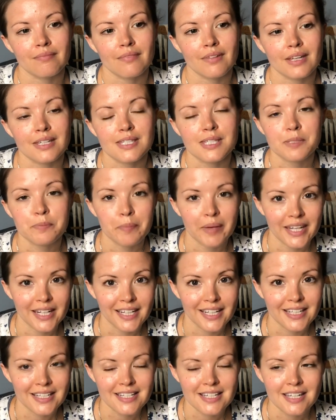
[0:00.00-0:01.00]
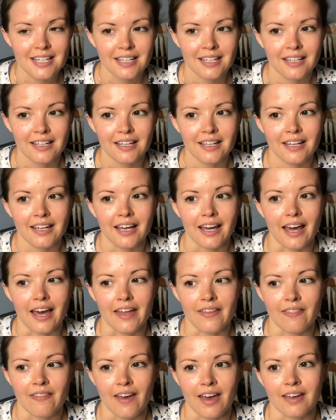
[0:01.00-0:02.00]
spin it,
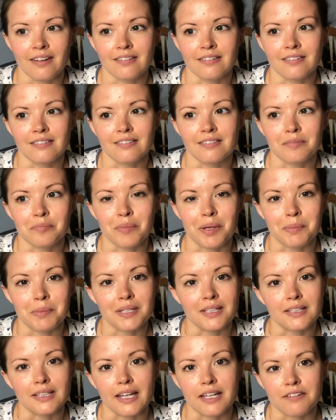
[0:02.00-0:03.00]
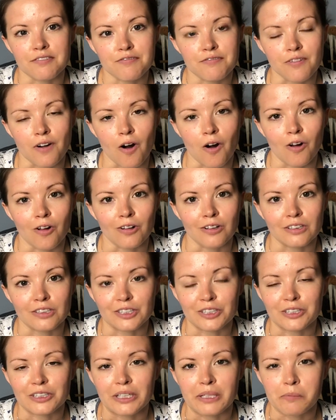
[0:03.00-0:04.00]
and then maybe late fall,
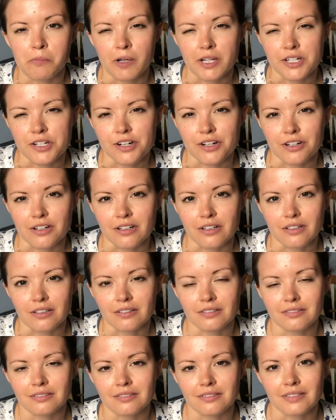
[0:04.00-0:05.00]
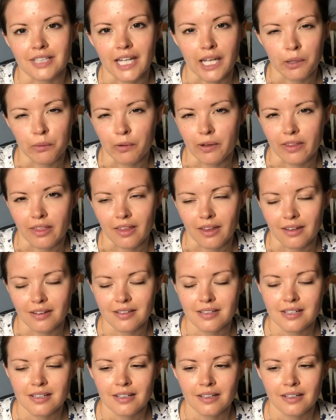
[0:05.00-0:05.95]
early winter, knit with it.